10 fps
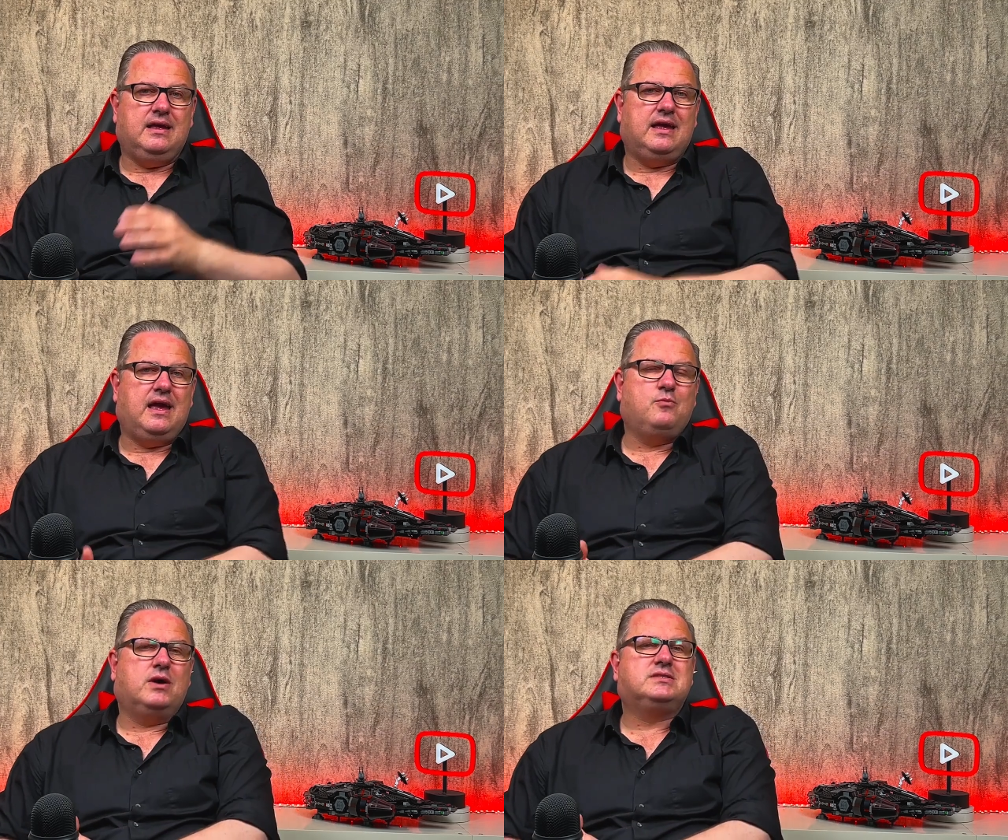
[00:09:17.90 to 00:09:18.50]

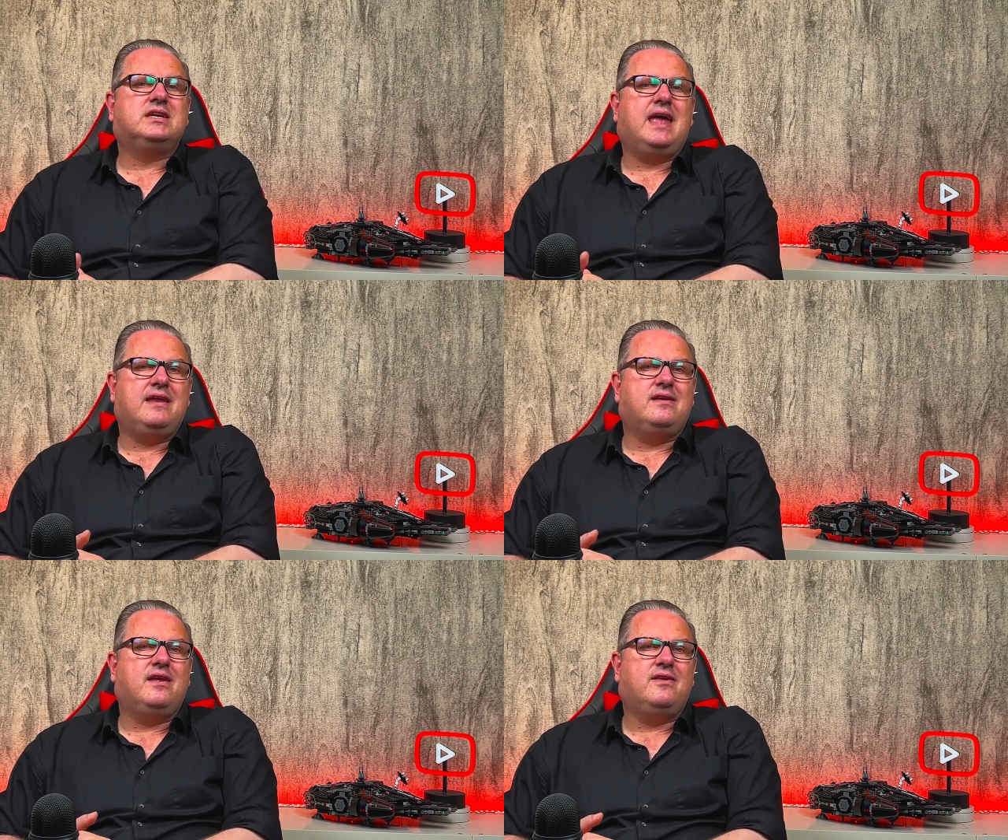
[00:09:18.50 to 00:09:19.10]
And once
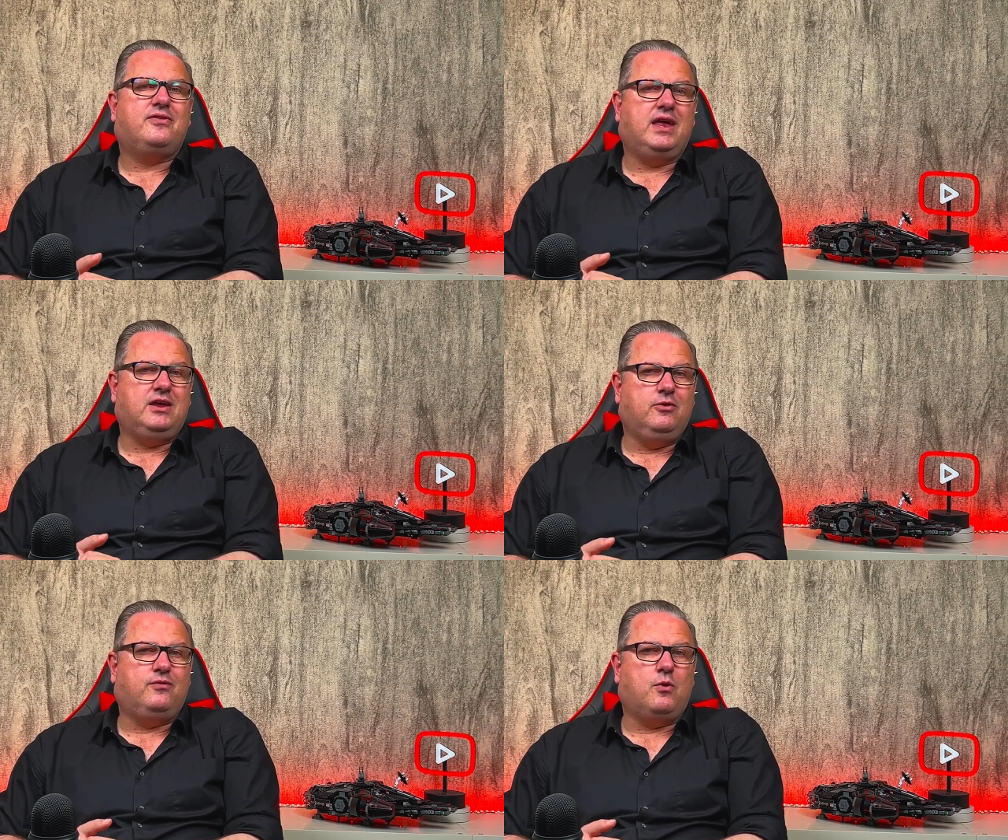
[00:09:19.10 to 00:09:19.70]
again,
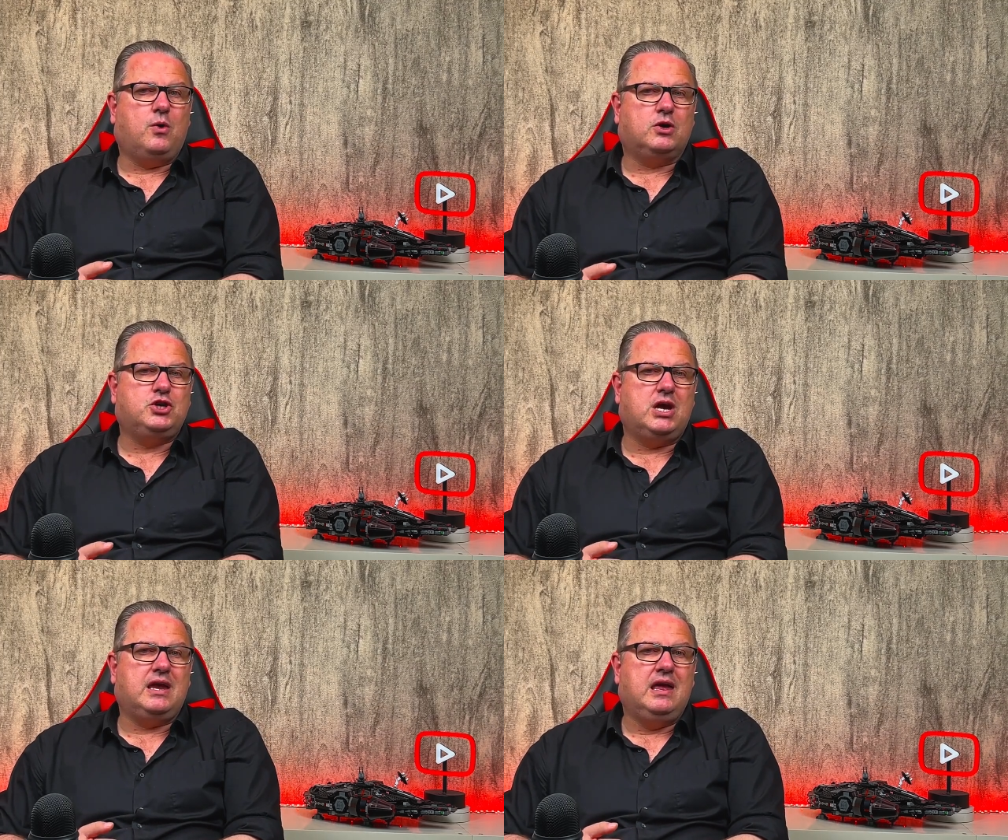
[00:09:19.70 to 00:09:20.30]
thank you for
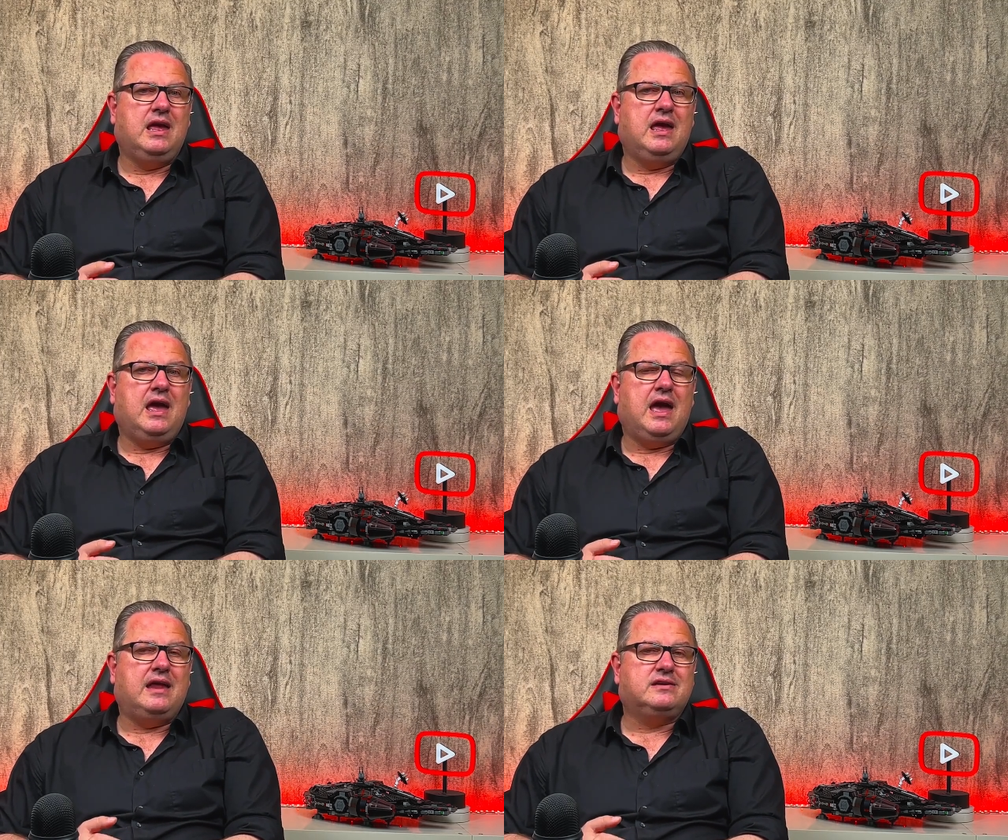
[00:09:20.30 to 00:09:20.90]
watching.
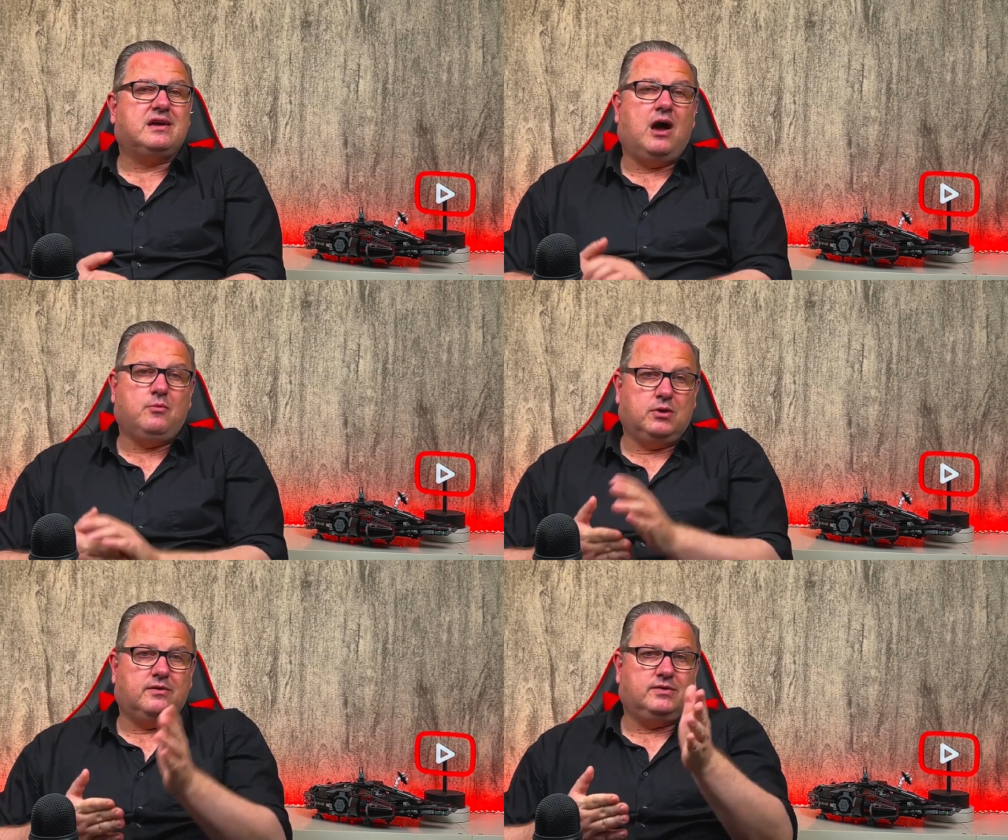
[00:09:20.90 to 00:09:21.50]
And I
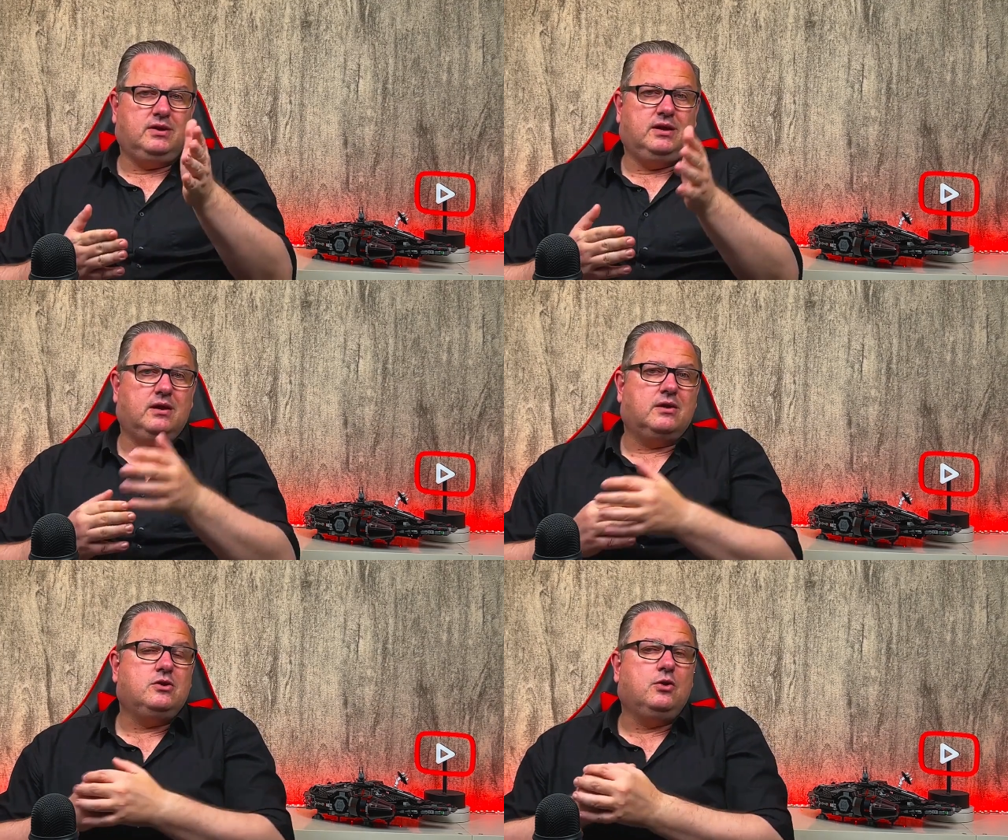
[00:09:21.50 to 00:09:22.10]
would love to
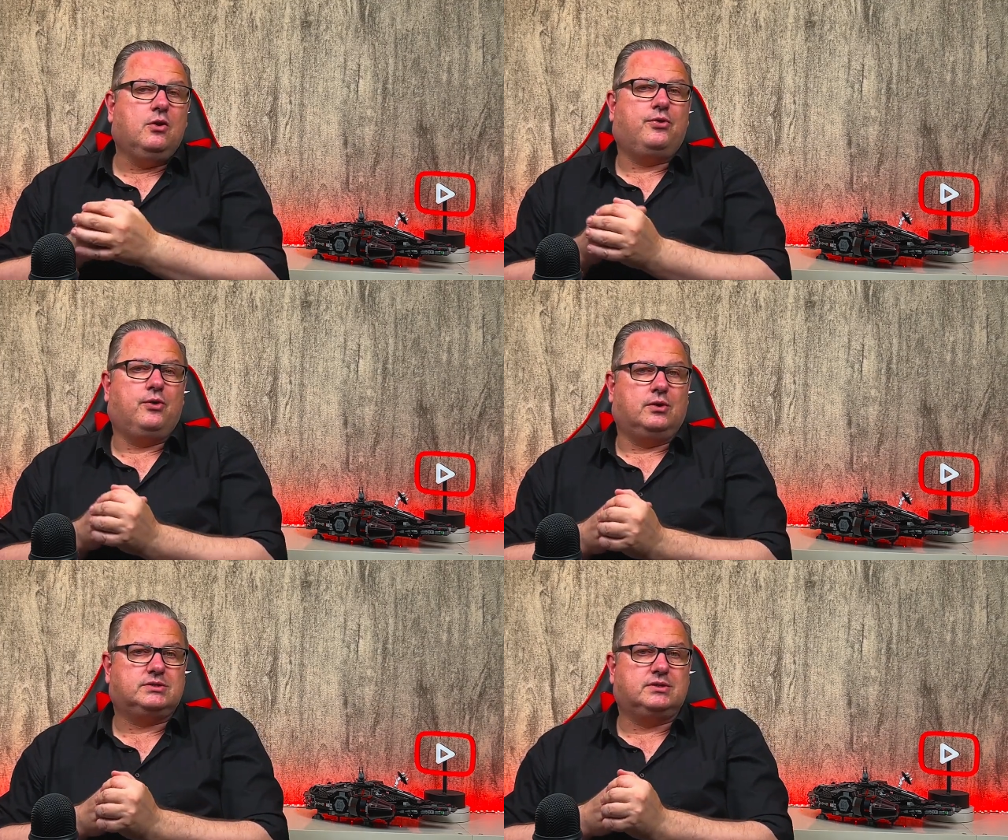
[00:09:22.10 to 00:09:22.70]
hear your
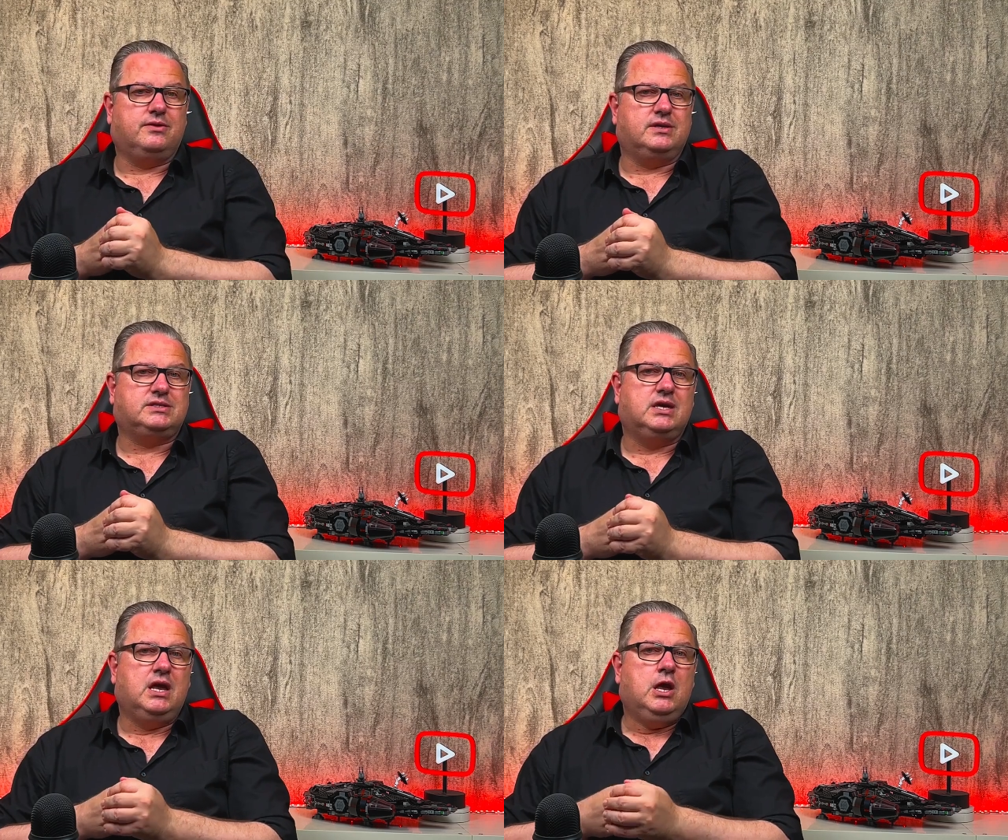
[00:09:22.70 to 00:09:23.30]
thoughts on this.